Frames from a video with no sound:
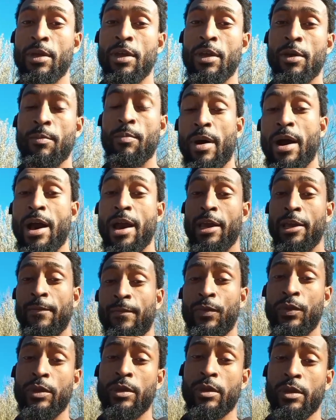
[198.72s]
By
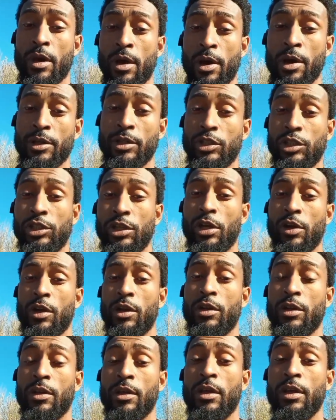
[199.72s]
us
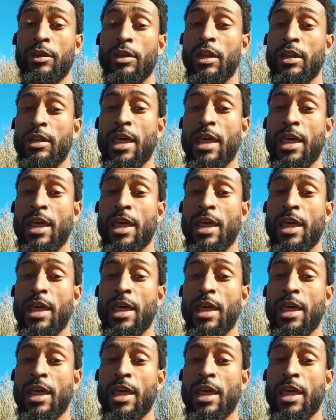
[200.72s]
sharing the